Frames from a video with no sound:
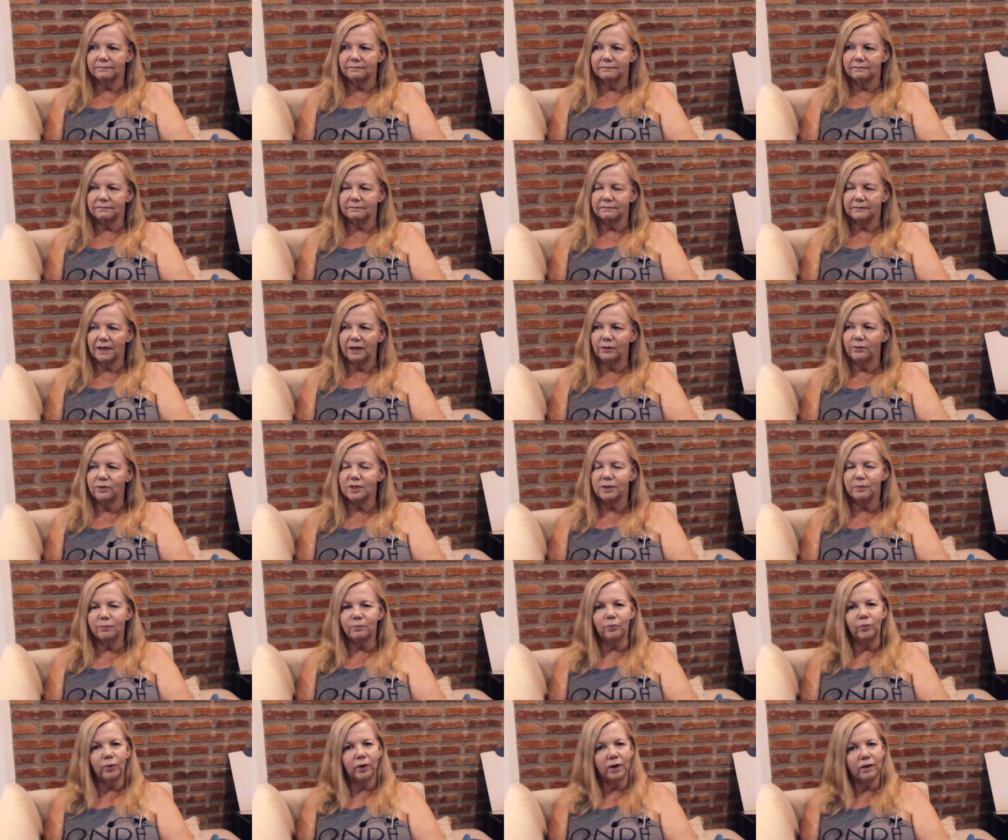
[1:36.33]
It was
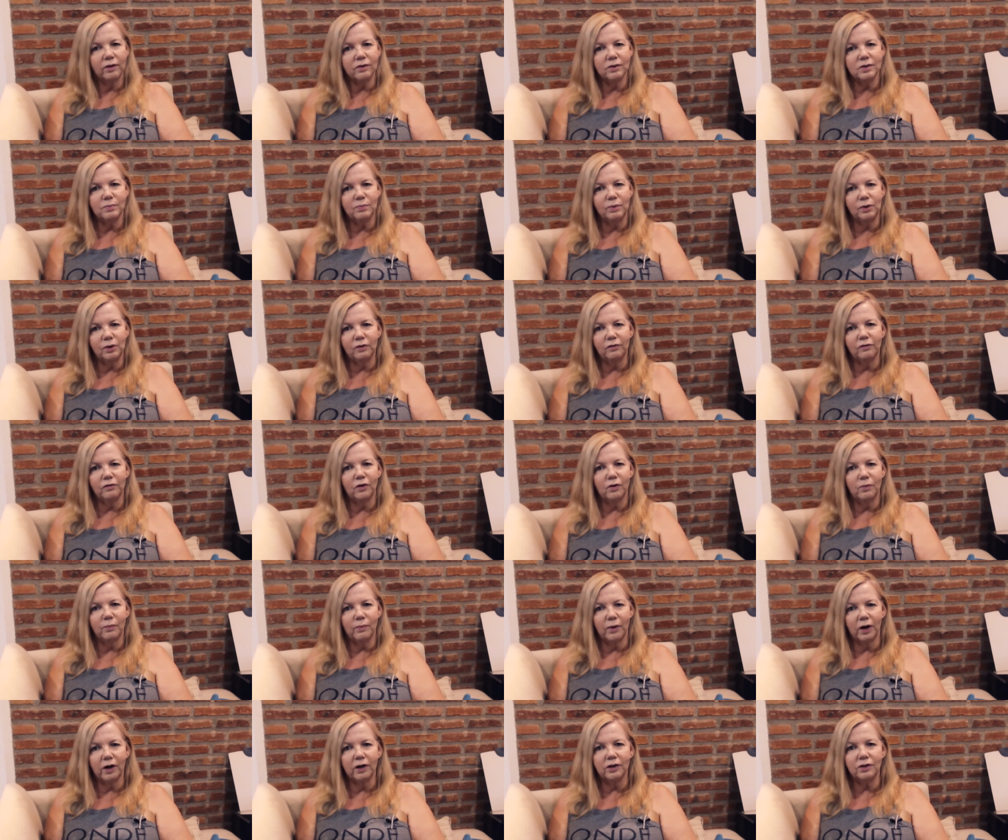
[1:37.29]
one of those beautiful
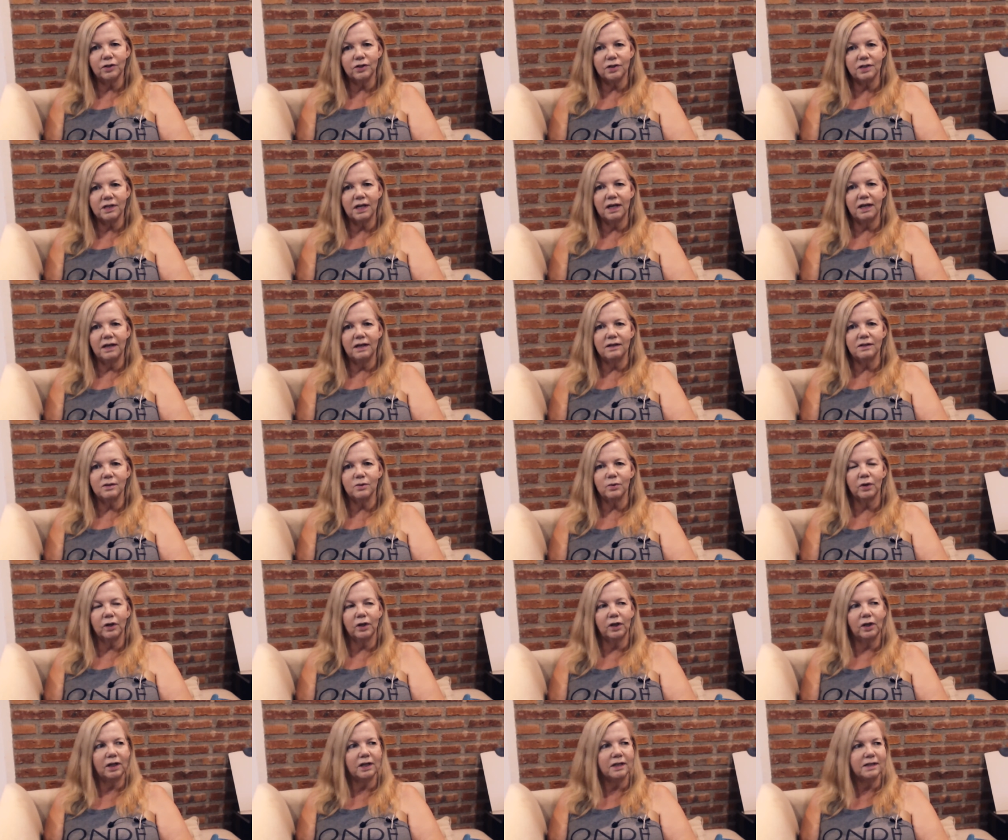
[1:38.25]
March days where
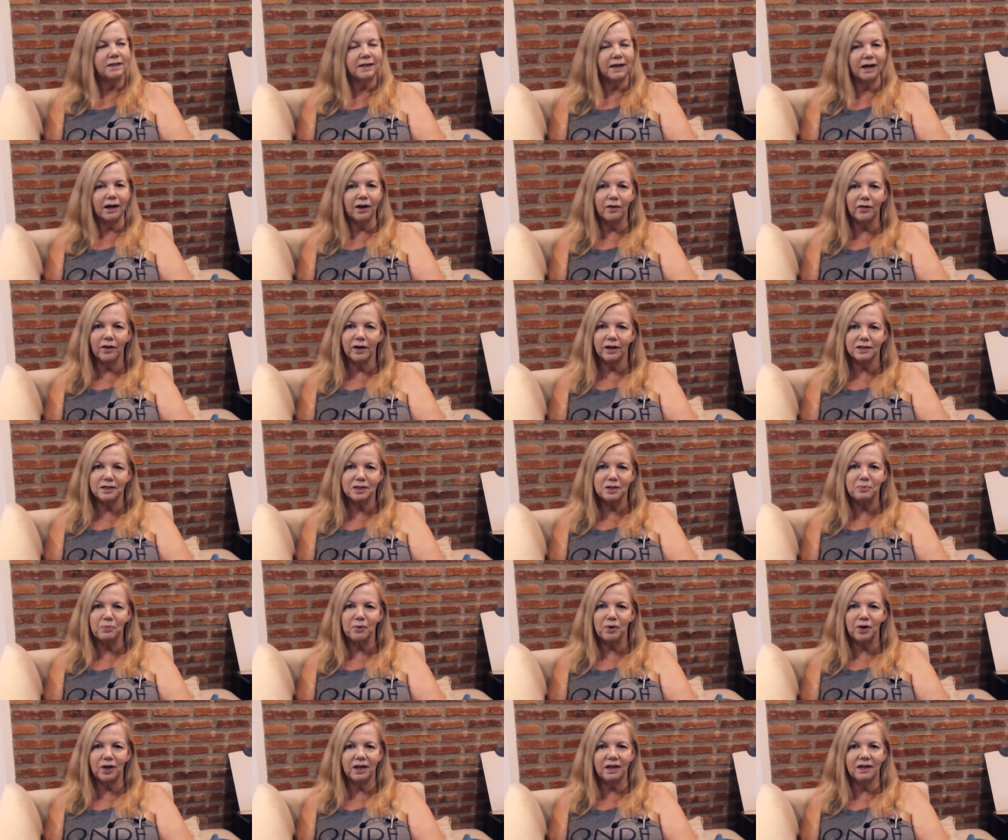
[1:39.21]
you could tell that
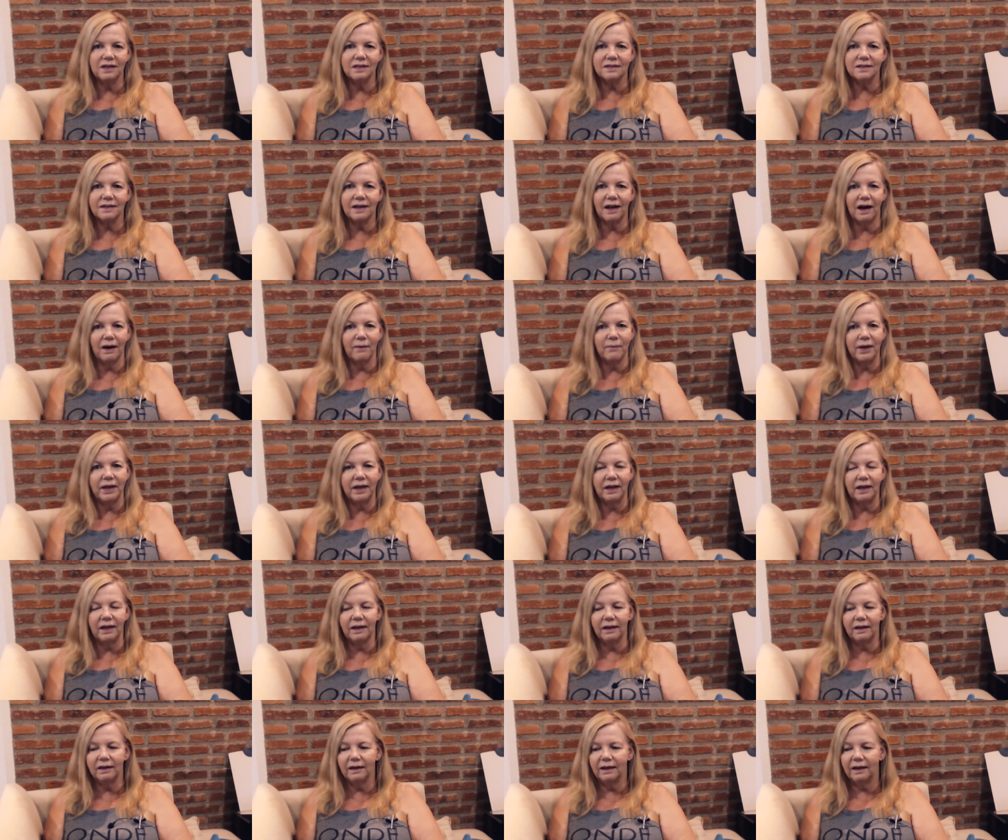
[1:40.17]
spring is
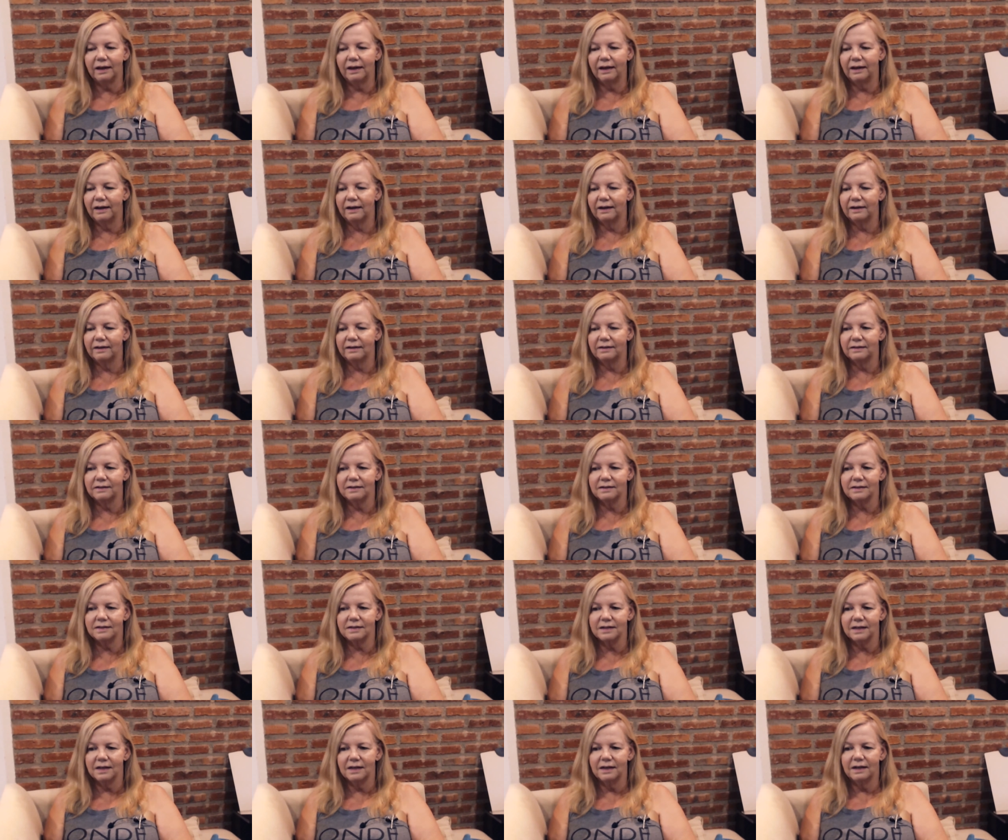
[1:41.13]
coming, and
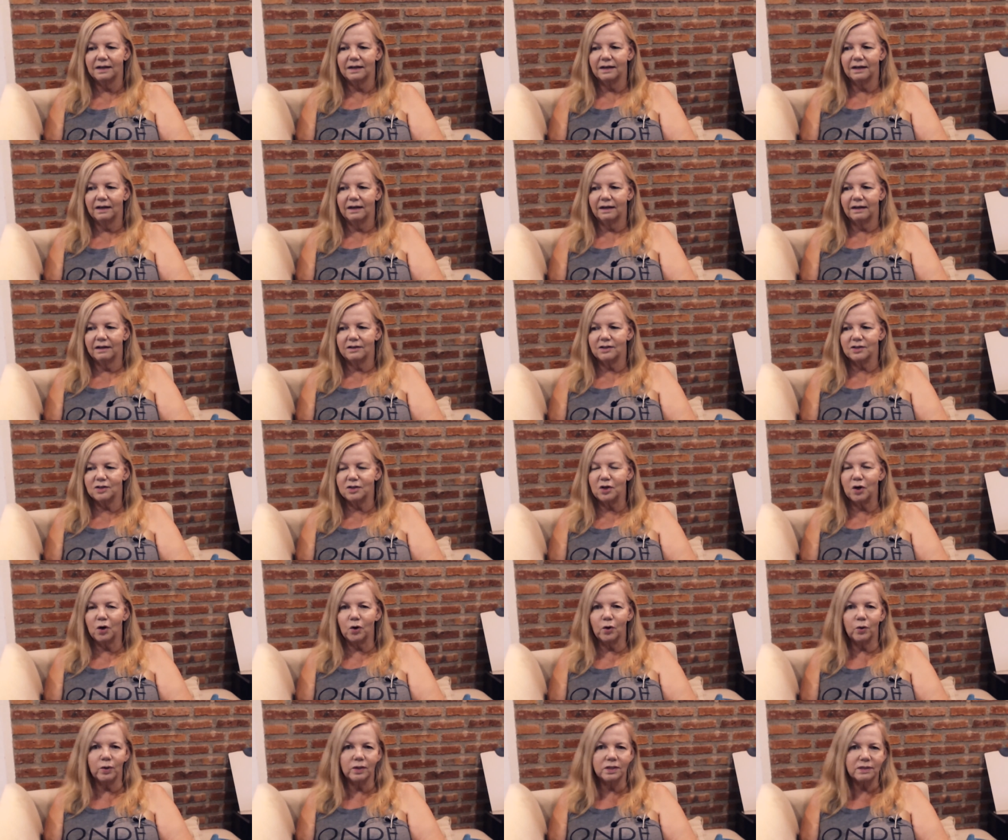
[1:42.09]

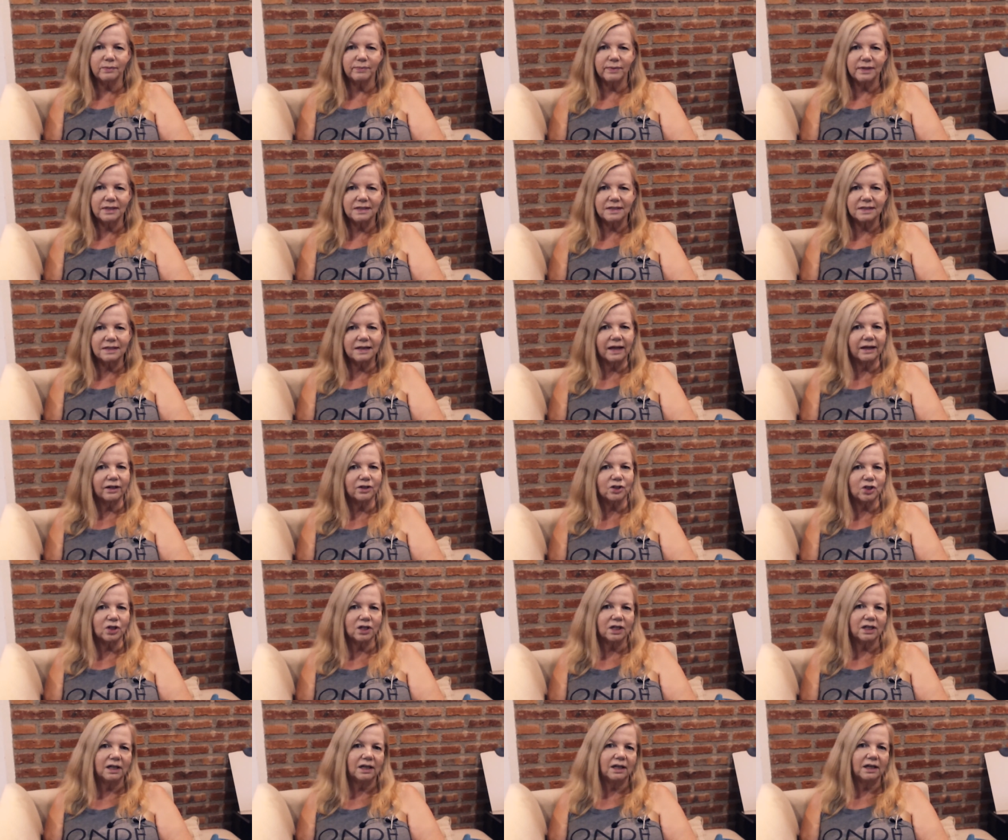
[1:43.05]
snow was a bit
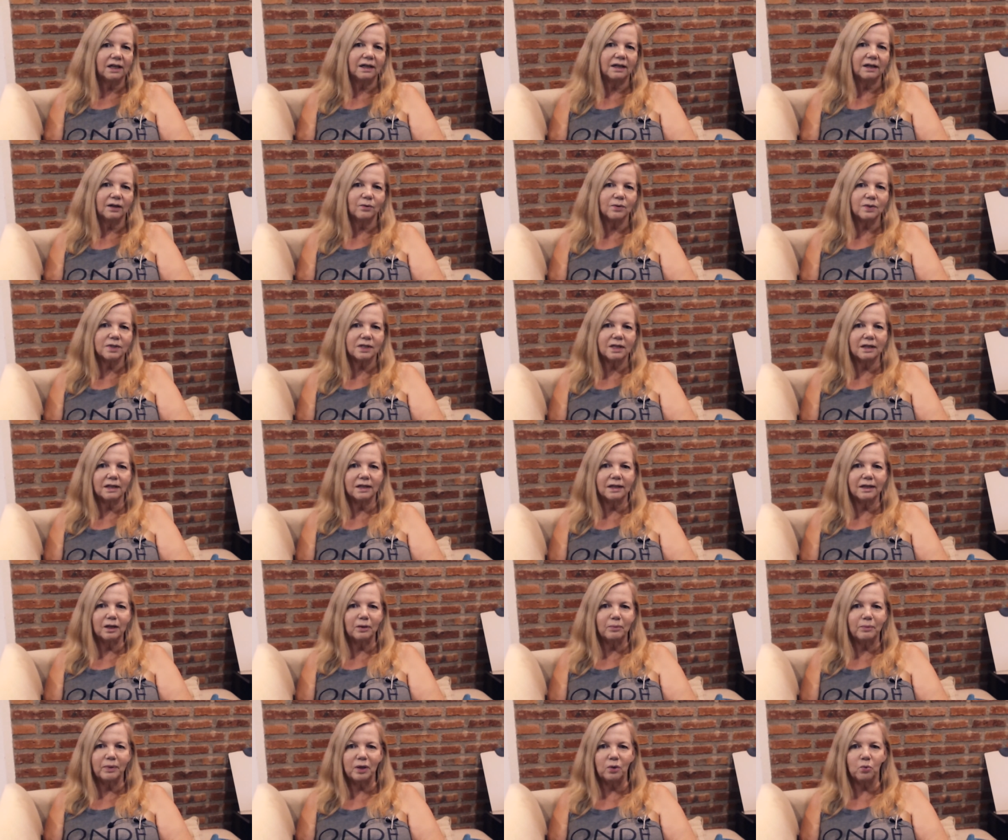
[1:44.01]
slushy and it was a
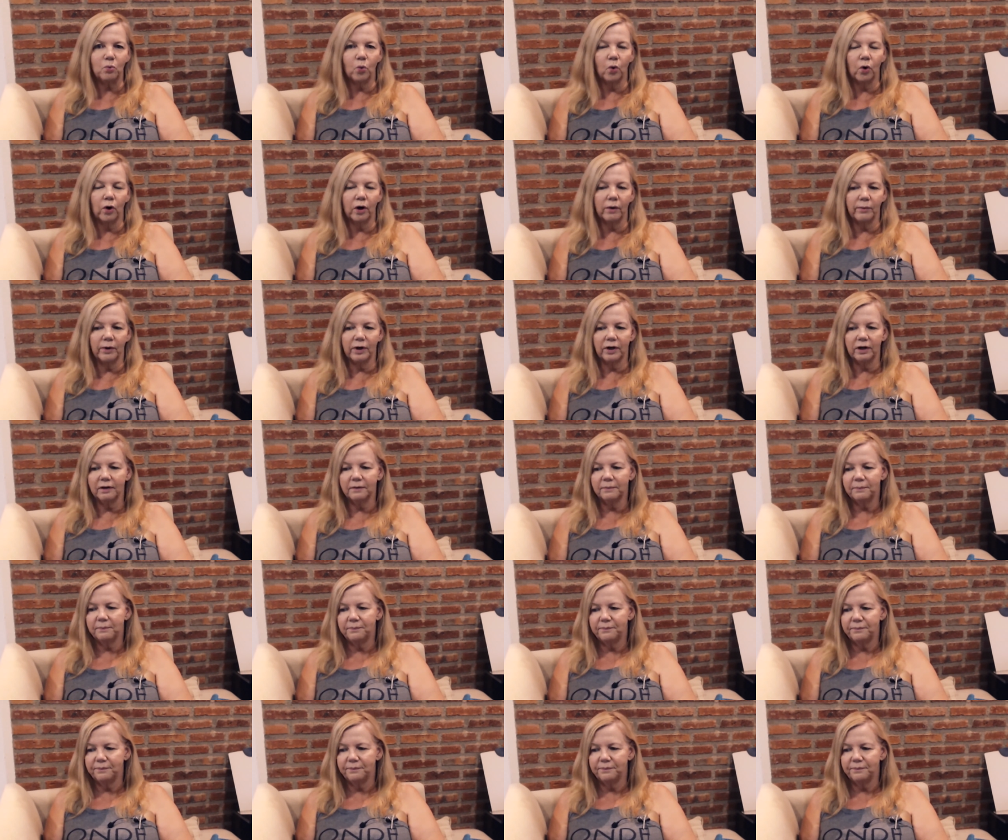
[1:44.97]
little bit warmer.